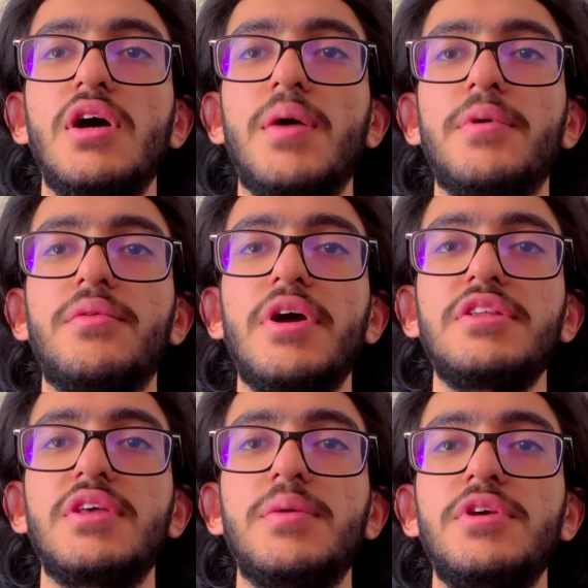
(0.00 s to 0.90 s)
I'm going to
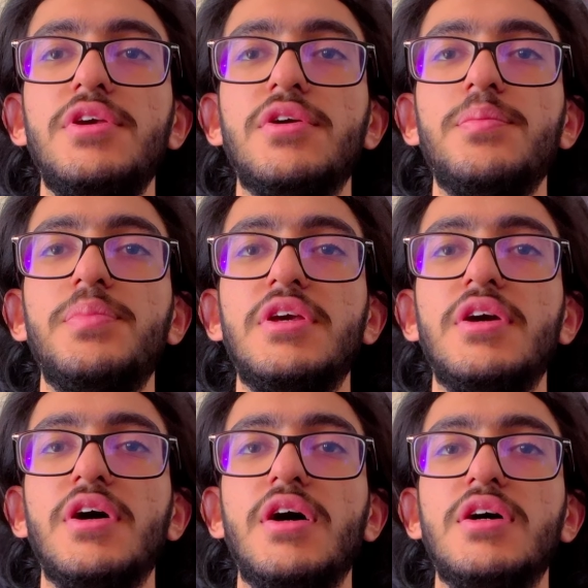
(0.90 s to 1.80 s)
write them here
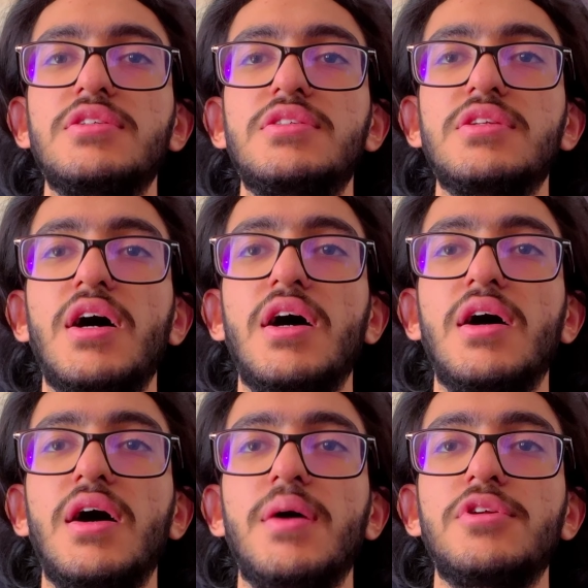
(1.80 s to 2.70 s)
because
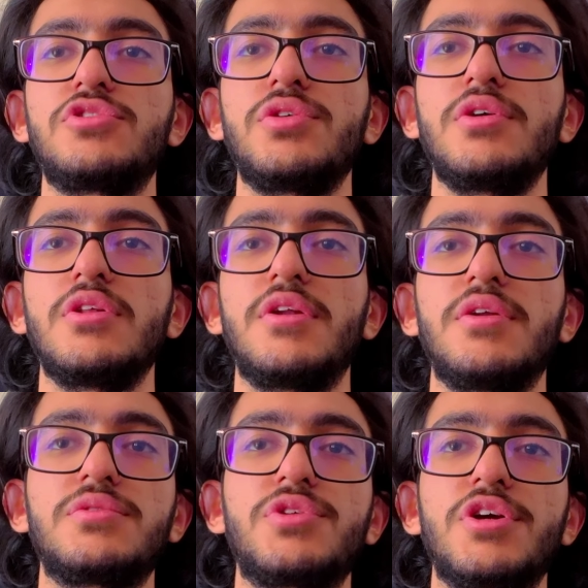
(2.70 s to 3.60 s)
I'm going to show you a
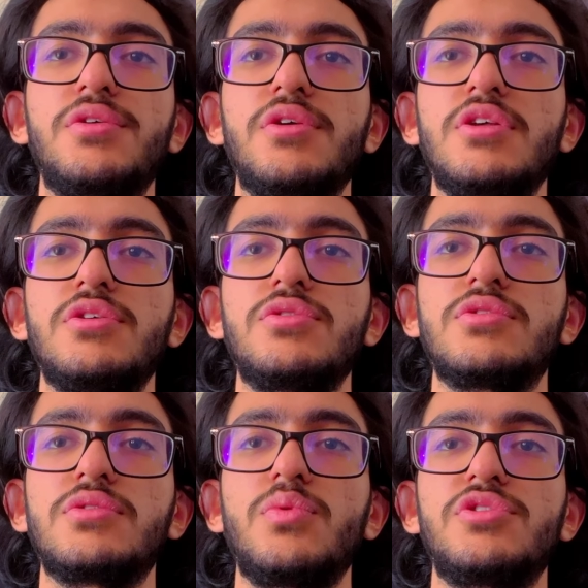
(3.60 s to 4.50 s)
little trick you can
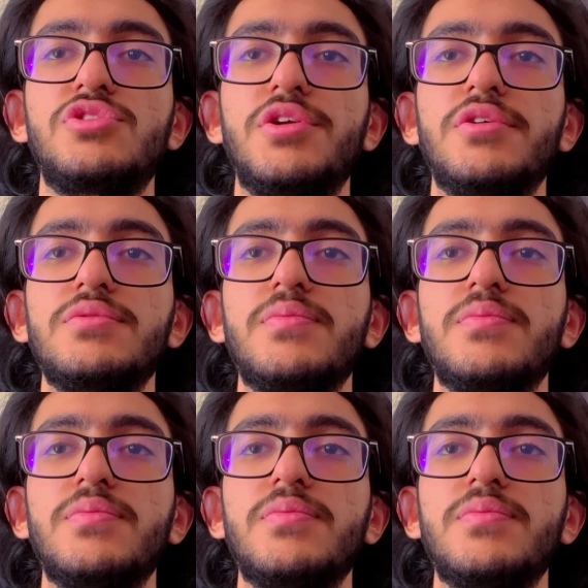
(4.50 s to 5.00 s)
use with shaders